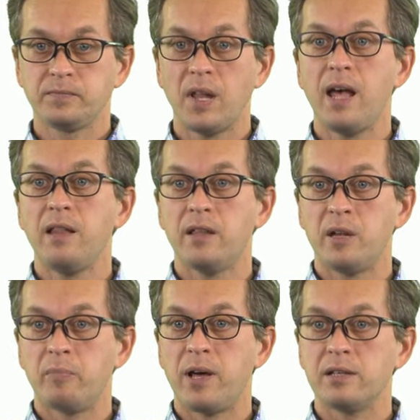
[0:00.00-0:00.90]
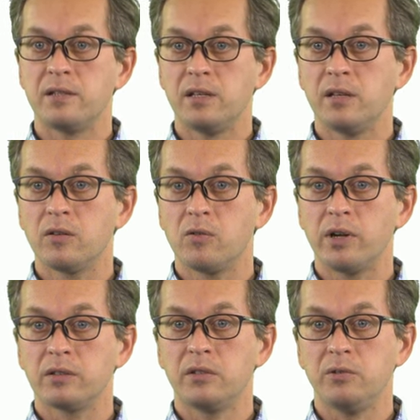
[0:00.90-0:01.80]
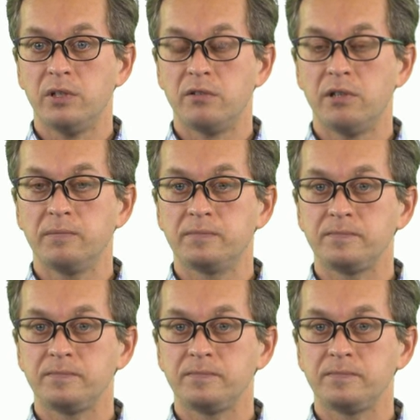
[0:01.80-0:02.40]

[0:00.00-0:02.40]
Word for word: And that applies the correct unitary.